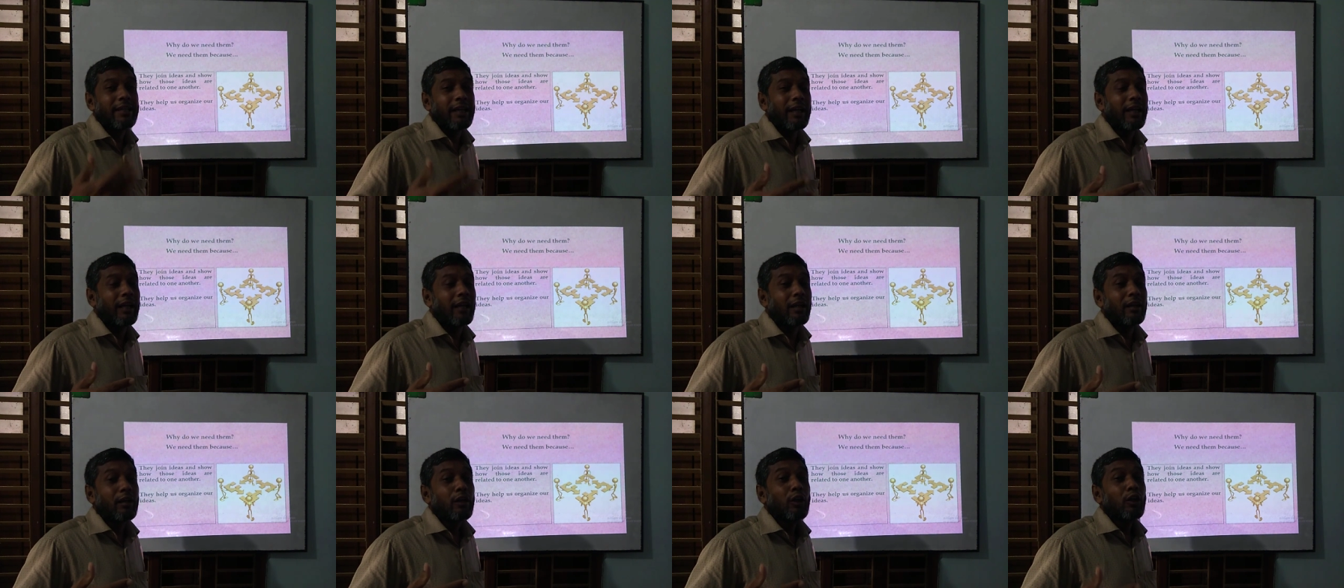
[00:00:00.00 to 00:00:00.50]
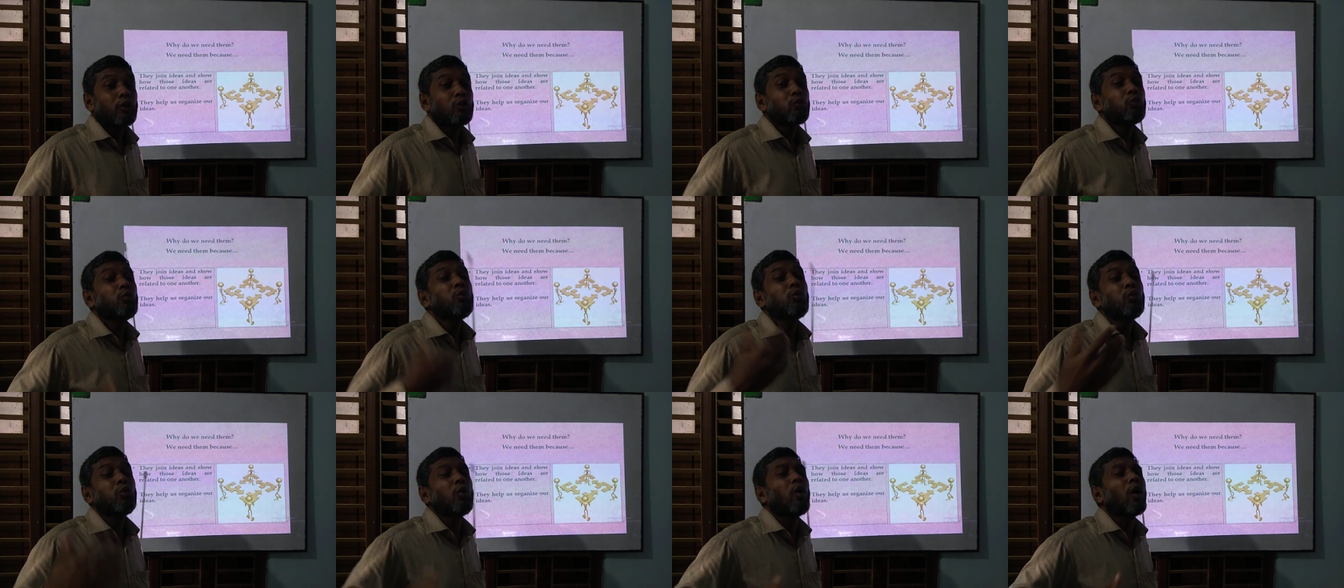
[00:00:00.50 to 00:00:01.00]
tell
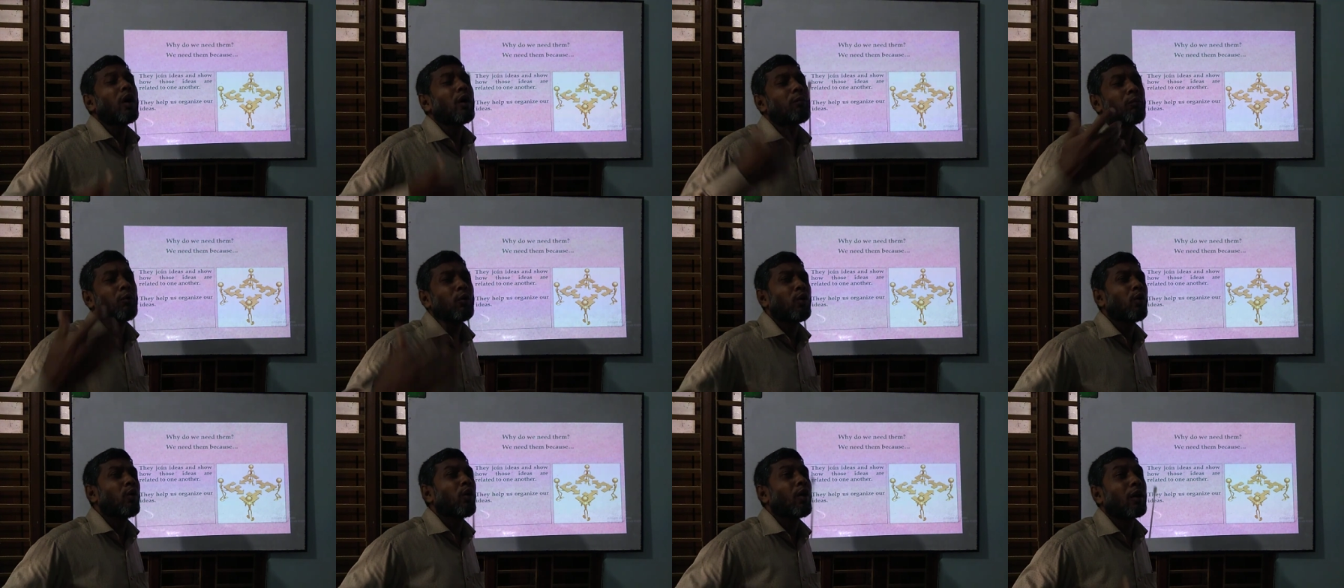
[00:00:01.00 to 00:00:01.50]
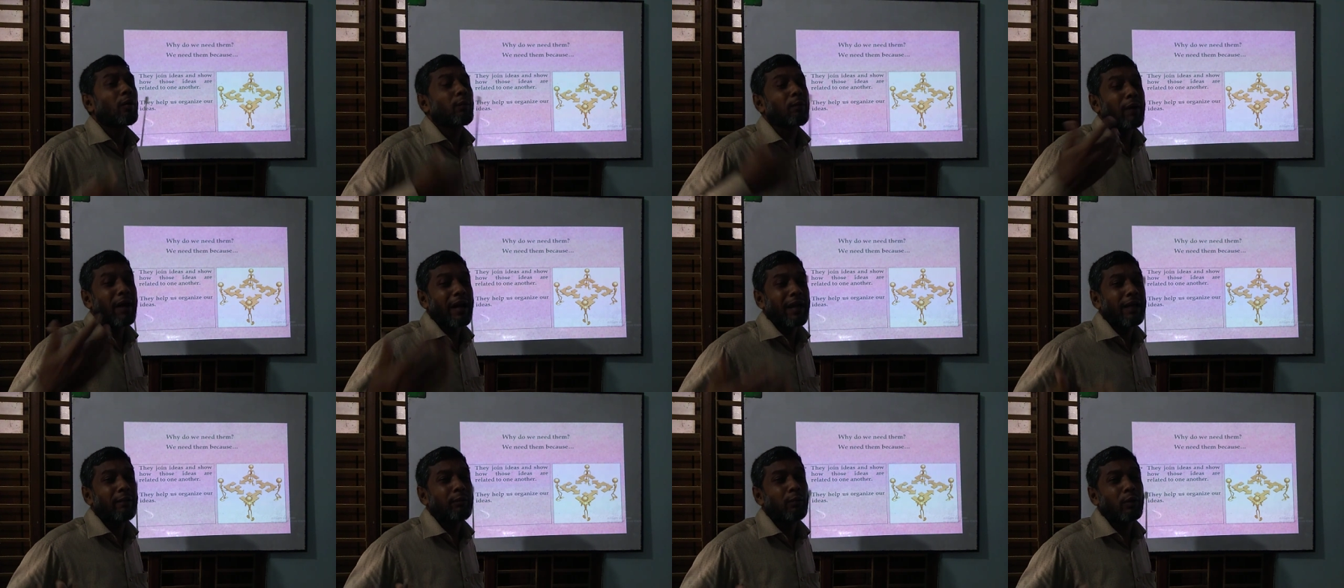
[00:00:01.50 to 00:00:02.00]
two or more or
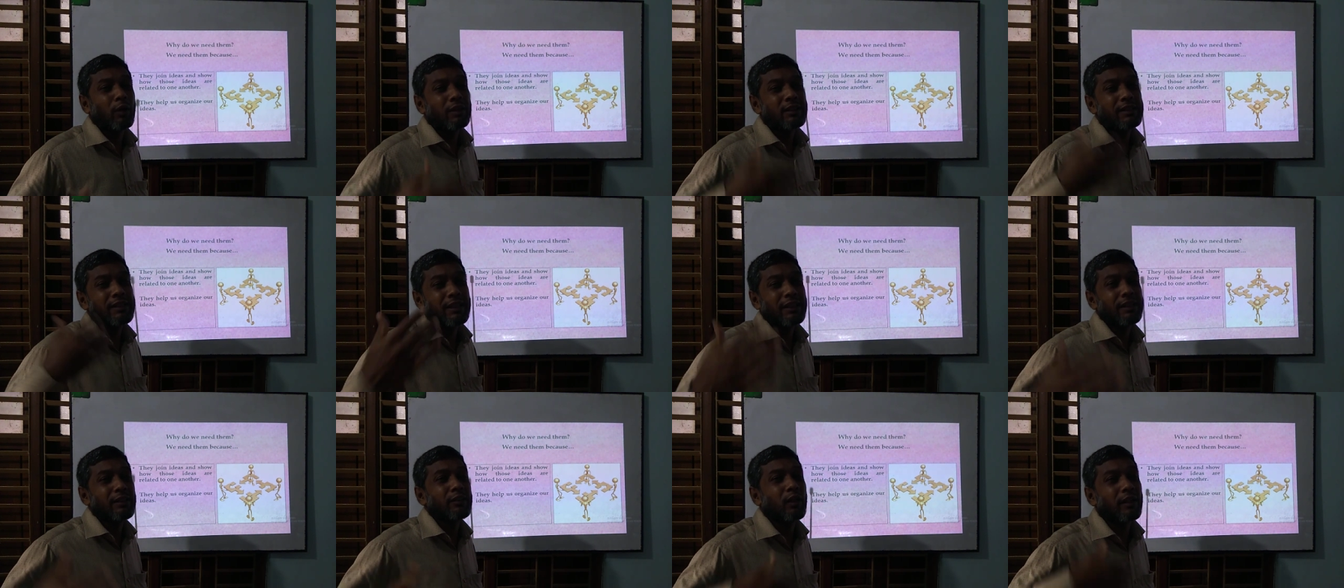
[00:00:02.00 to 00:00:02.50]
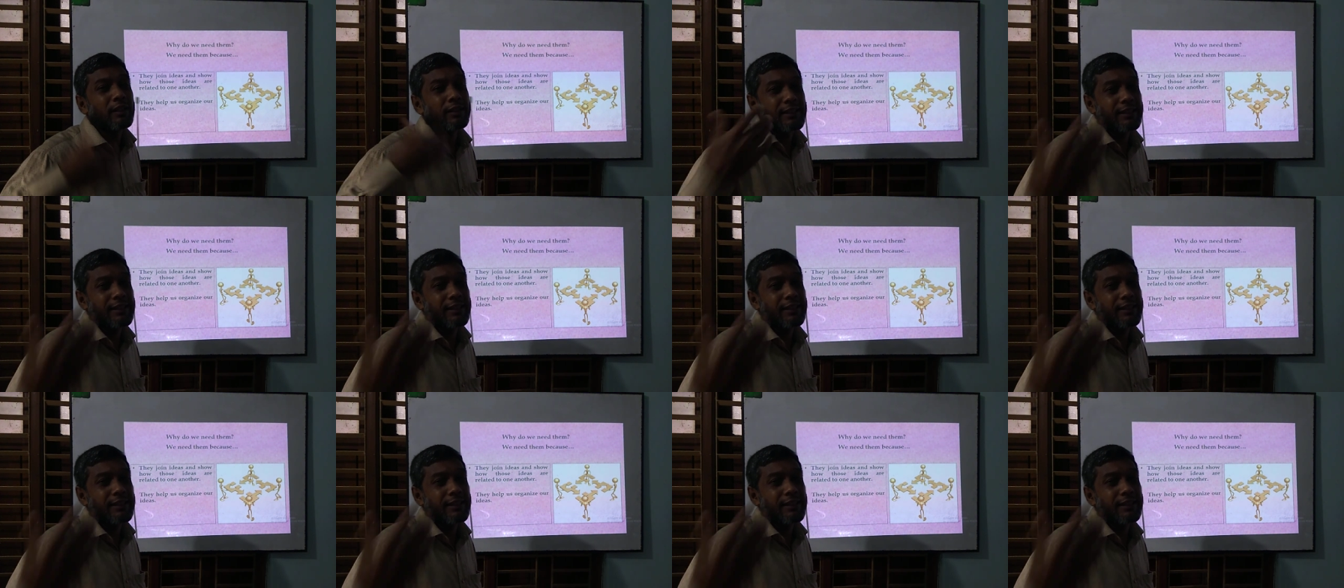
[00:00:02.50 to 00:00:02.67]
five or six,